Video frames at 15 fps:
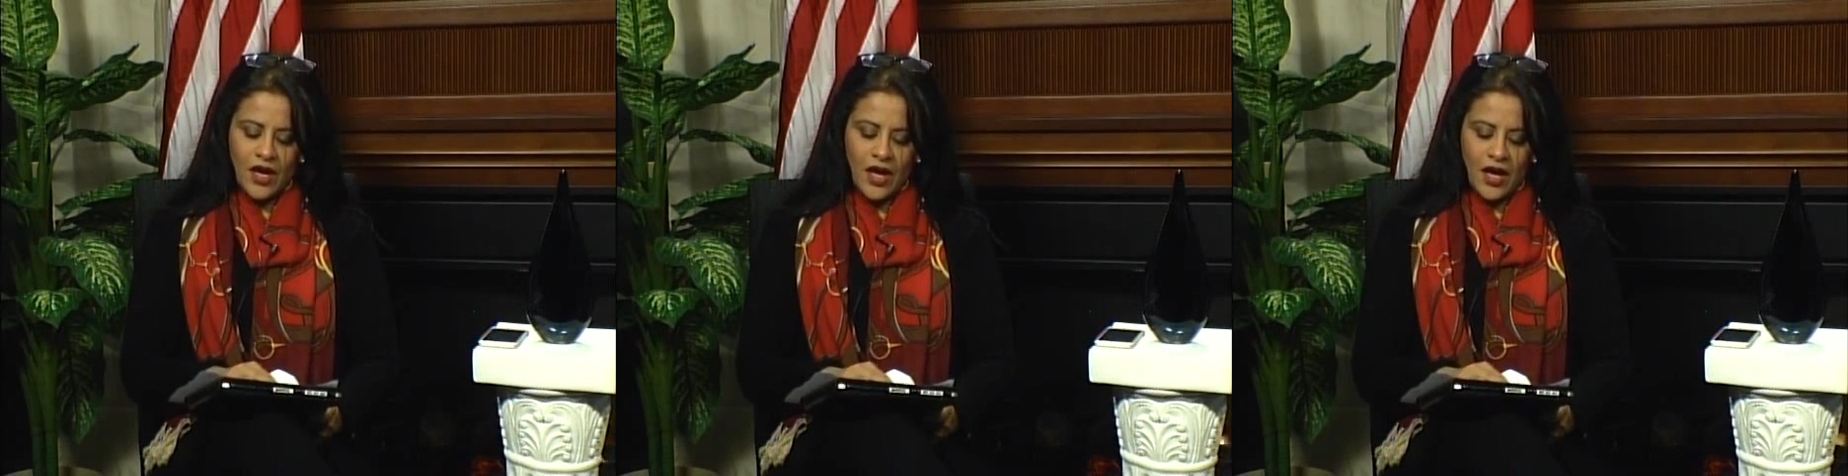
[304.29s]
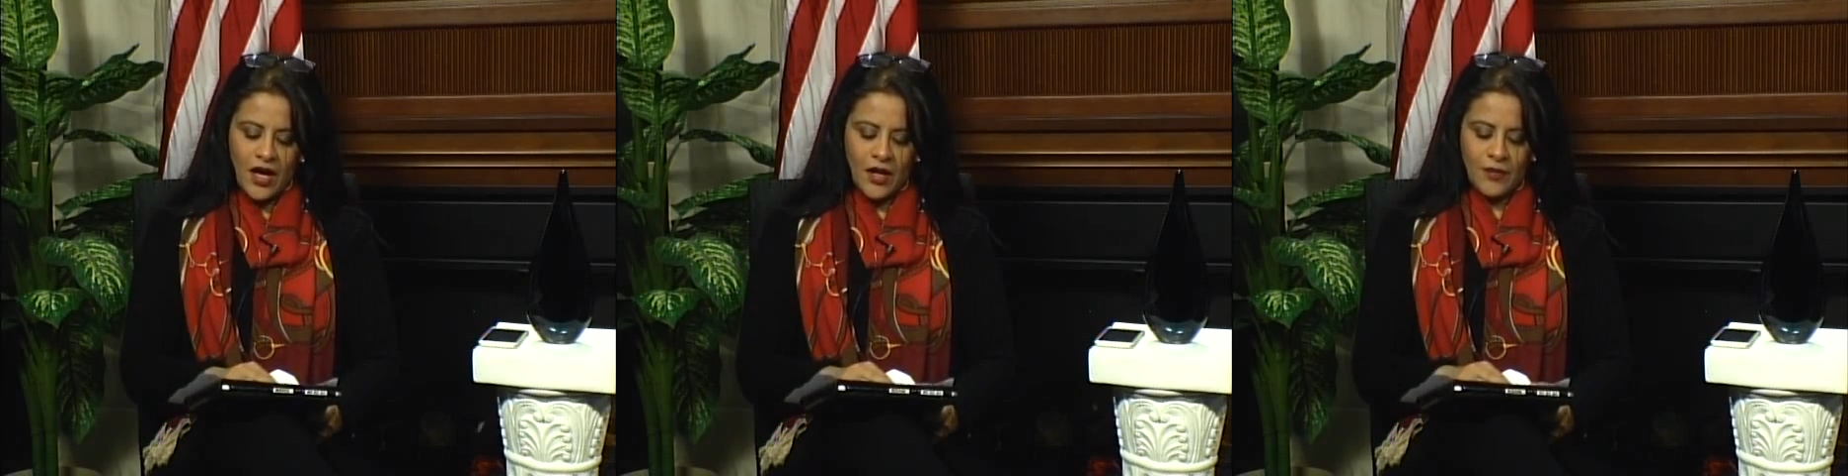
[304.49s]

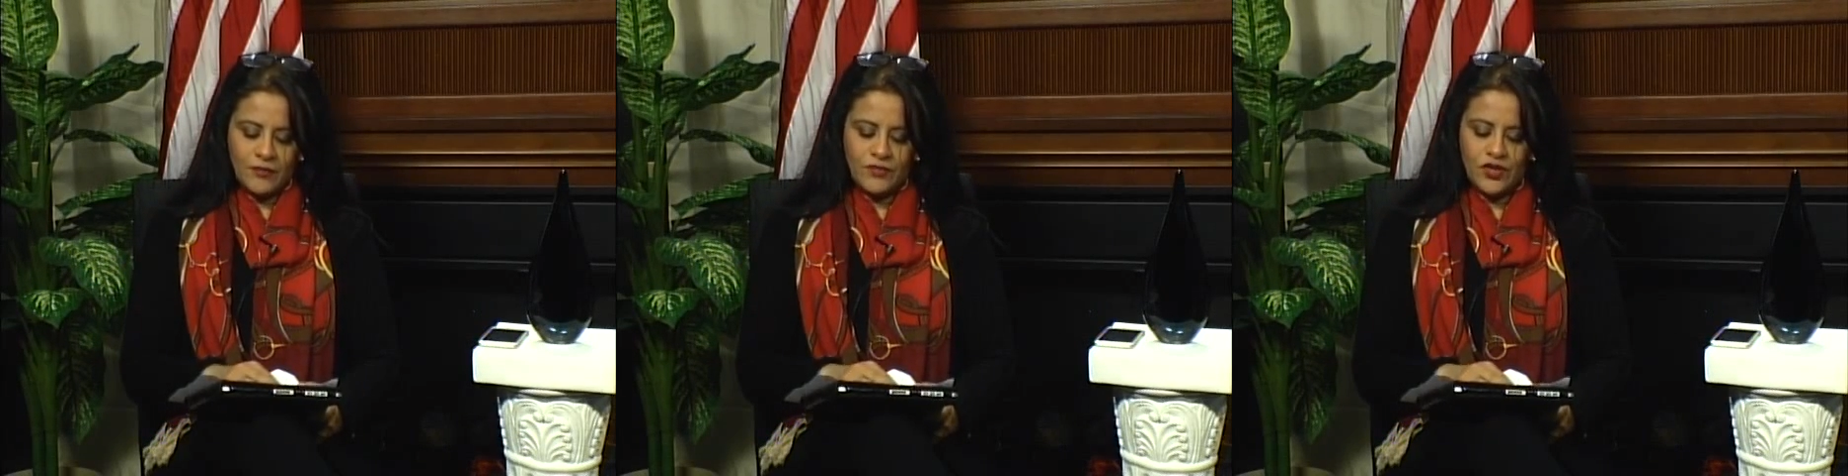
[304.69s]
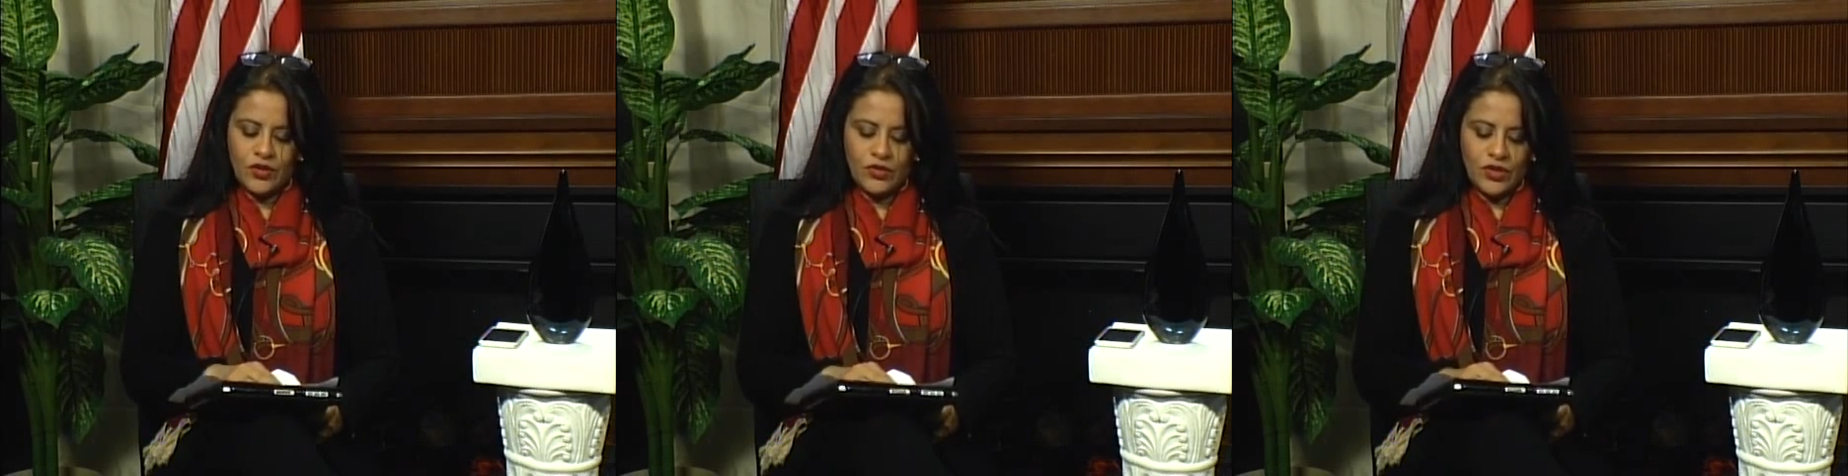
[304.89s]

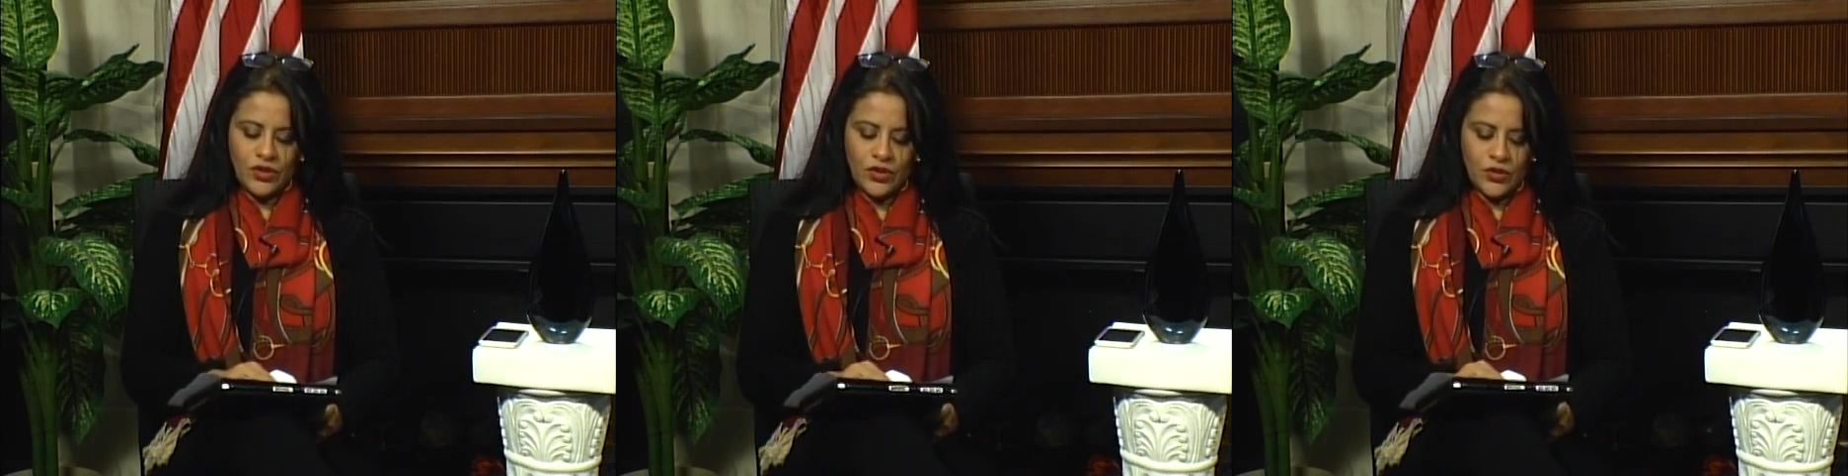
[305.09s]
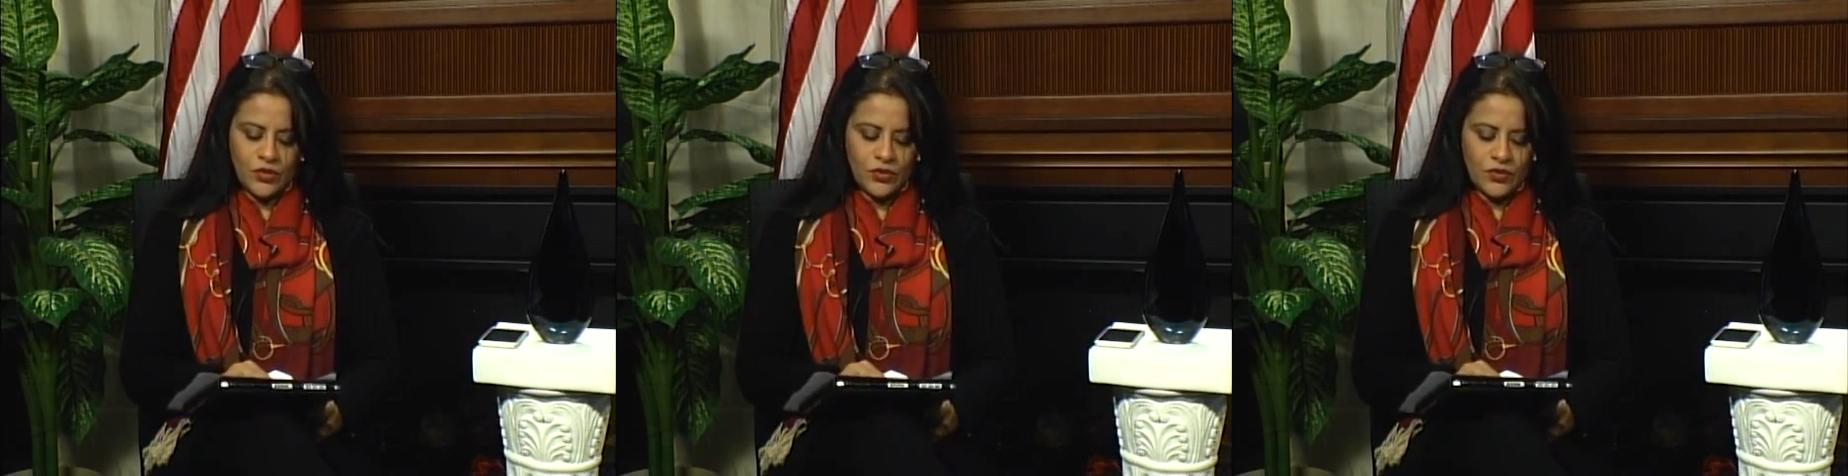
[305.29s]
to
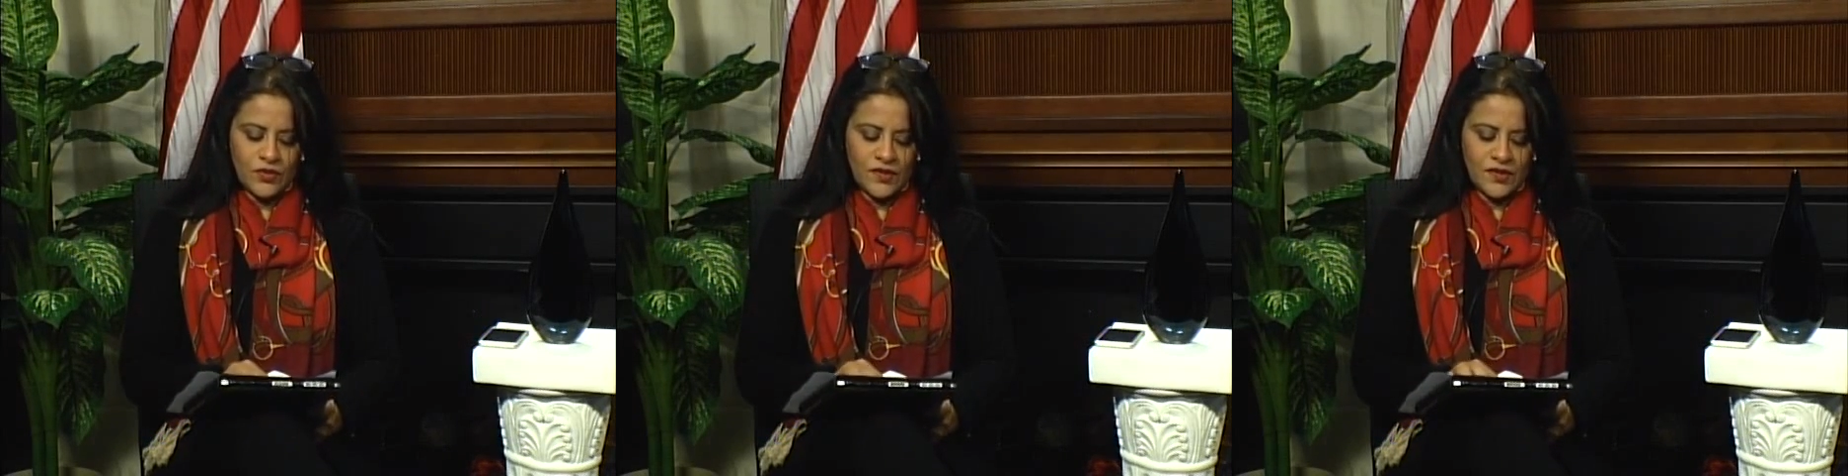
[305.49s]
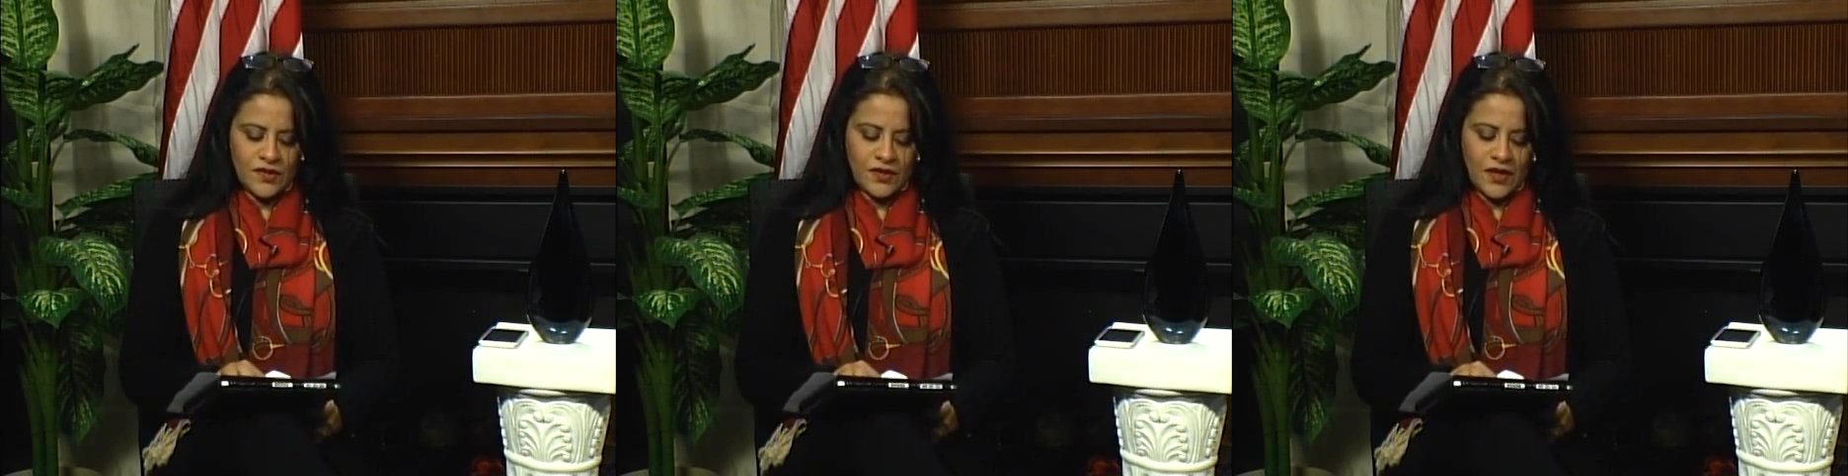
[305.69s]

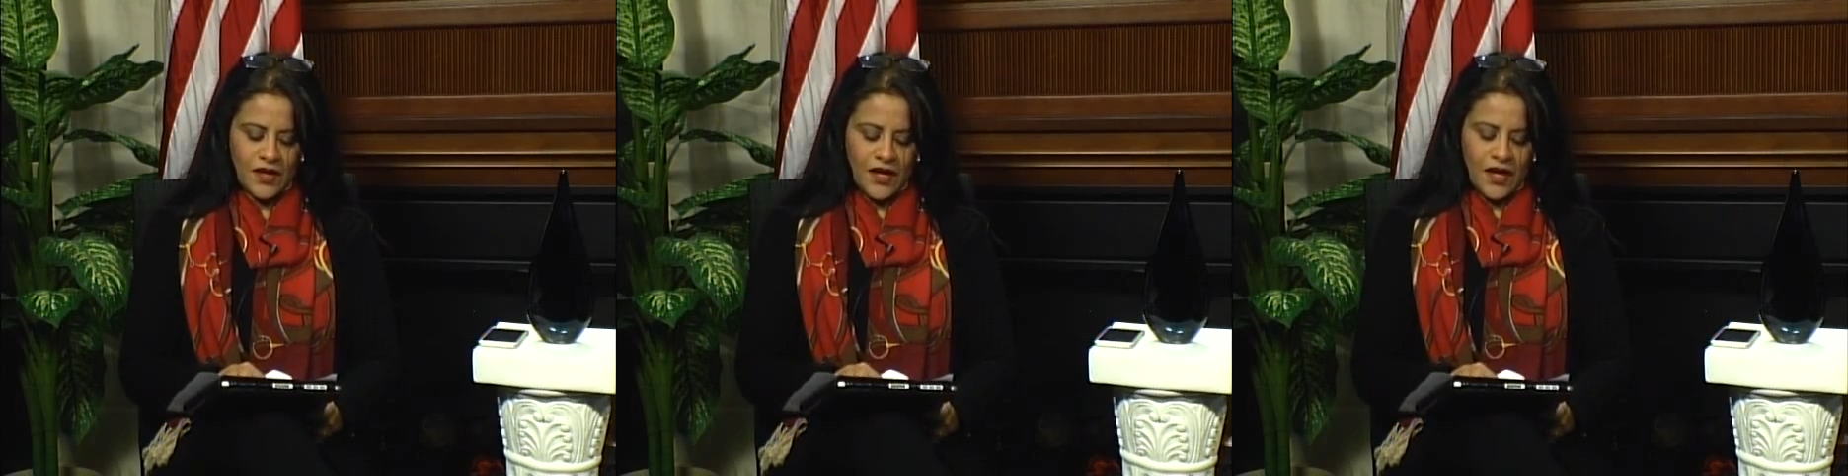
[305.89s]
use